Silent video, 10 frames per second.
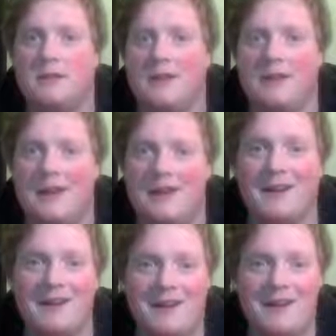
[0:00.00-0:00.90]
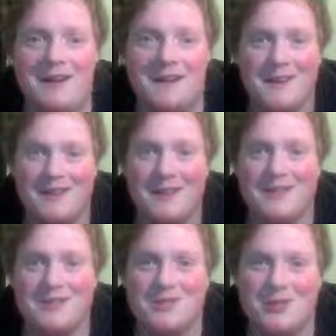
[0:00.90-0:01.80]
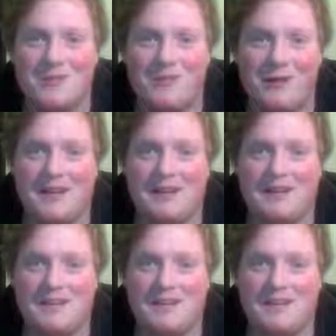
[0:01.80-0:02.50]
and that is so funny.